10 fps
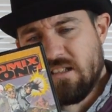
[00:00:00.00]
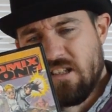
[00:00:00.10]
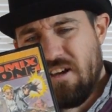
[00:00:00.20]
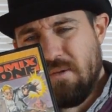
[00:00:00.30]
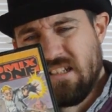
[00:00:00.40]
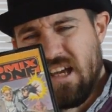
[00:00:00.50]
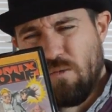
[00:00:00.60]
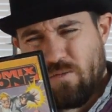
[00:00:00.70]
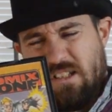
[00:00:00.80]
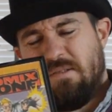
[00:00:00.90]
His name,
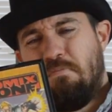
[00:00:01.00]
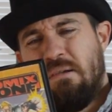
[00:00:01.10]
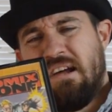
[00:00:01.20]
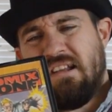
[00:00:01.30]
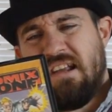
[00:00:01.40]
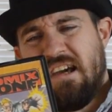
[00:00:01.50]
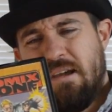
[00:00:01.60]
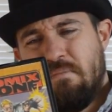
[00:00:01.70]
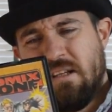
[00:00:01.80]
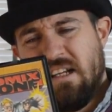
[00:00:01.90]
what's his bloody
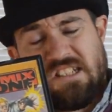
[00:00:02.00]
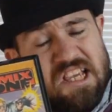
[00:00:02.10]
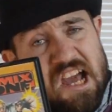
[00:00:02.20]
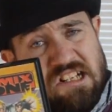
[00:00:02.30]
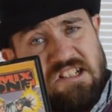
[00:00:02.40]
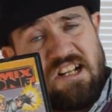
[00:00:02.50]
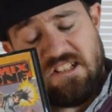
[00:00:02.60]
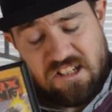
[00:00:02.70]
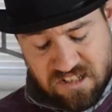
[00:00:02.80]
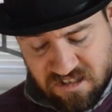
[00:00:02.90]
name? Sketch, that's
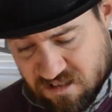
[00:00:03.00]
it.